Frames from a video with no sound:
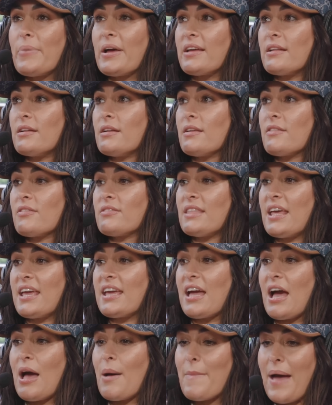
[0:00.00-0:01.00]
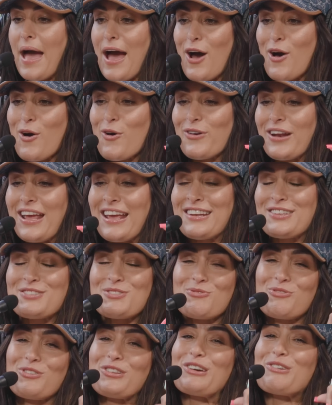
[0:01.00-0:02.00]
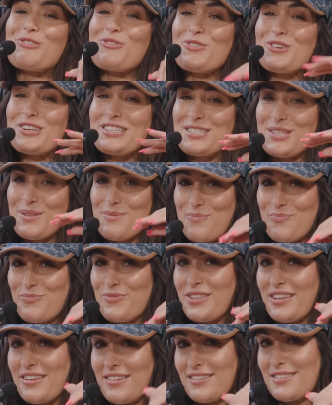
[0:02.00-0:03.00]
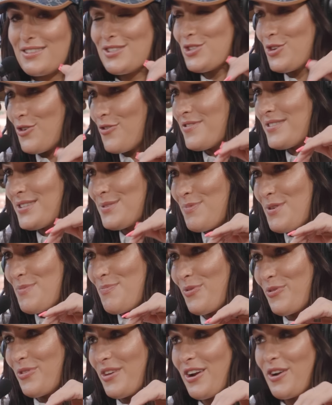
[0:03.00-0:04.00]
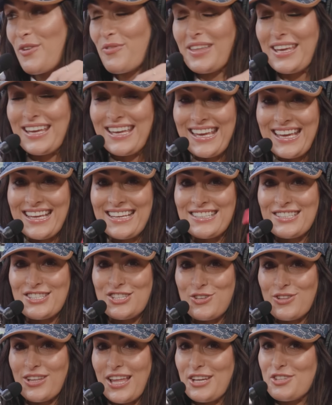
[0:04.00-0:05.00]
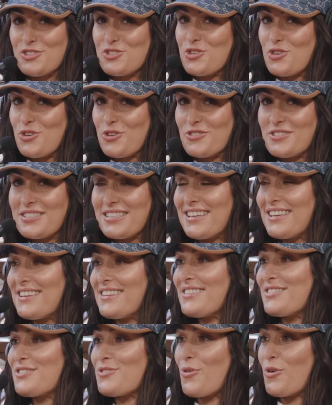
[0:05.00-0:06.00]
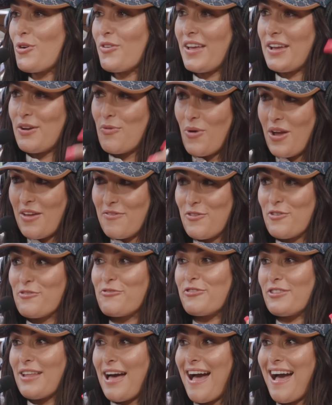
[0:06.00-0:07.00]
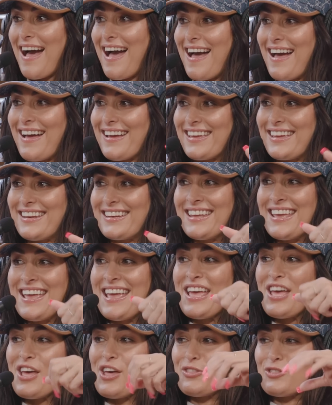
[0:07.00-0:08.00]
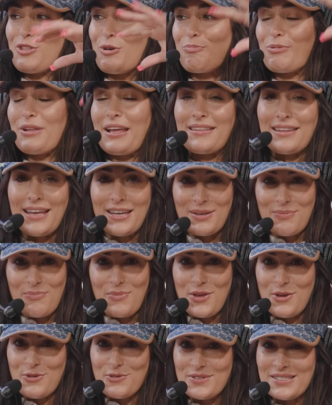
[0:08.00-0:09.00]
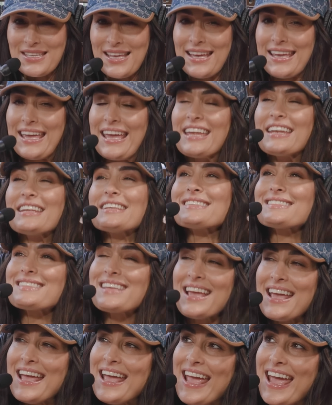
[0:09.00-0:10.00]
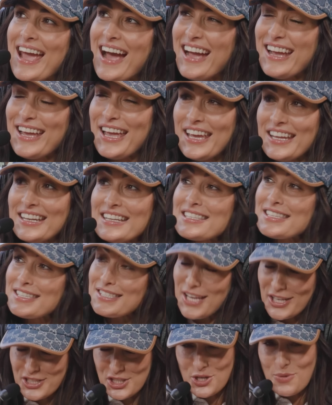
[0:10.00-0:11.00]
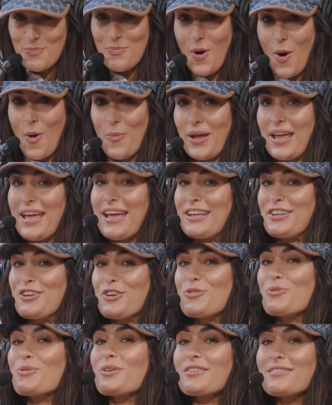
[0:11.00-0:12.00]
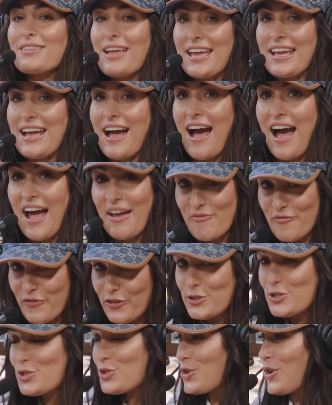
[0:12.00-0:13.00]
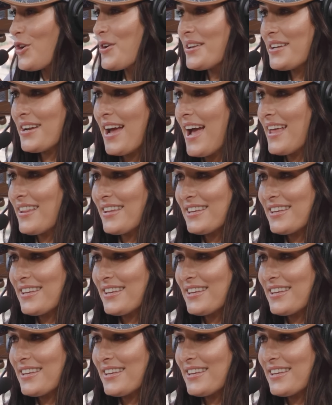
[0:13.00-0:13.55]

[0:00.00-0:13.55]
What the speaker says: But they come out and it's really cool because the service people there, they get into like jerseys or like wave your flag and they'll play like music. It is such a moment, and you are like, I'm for sure on an